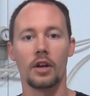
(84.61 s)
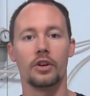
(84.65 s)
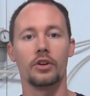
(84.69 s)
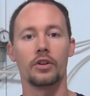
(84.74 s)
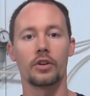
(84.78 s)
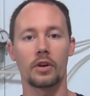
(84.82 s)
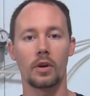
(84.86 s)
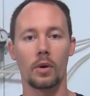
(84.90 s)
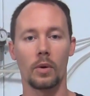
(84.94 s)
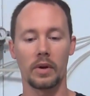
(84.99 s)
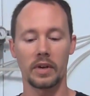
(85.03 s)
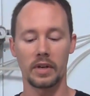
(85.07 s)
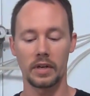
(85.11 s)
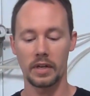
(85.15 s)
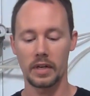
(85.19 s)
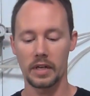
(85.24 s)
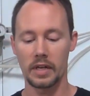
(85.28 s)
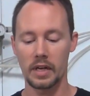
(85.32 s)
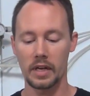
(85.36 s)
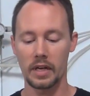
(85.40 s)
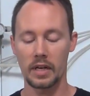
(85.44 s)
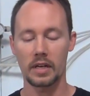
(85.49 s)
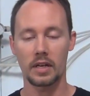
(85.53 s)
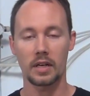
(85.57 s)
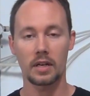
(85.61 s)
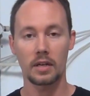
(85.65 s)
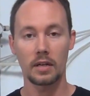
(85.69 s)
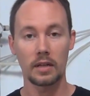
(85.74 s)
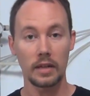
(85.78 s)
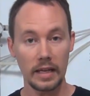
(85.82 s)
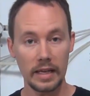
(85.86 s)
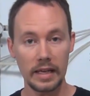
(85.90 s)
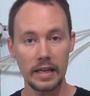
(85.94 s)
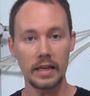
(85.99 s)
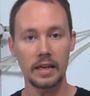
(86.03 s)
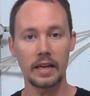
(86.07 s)
you're going to get
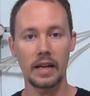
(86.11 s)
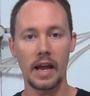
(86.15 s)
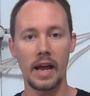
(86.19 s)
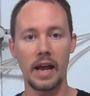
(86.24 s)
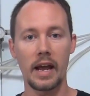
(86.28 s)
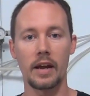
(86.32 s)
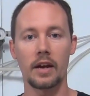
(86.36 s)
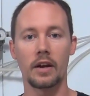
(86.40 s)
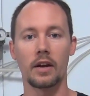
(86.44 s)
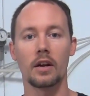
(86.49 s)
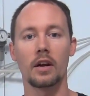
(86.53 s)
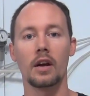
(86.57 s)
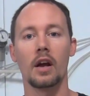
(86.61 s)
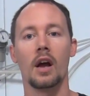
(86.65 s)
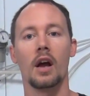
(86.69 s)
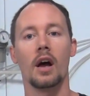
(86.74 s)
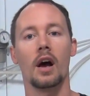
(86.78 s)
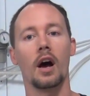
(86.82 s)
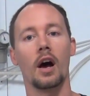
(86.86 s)
clean air.